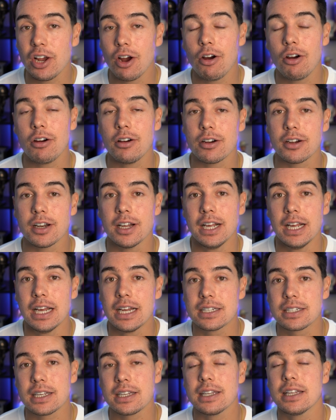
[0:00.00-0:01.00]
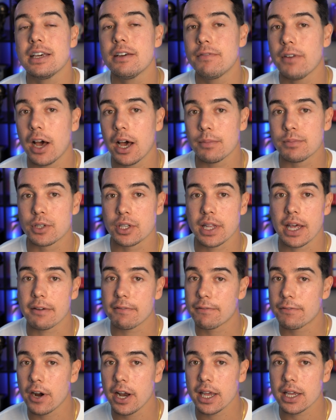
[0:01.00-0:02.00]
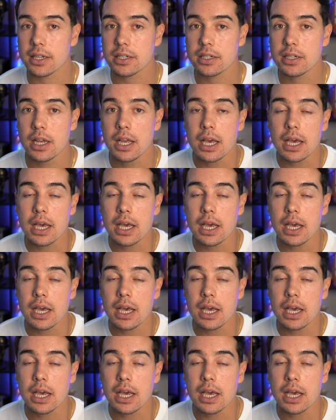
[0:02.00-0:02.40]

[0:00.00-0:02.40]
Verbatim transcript: hard to live up to that phrase.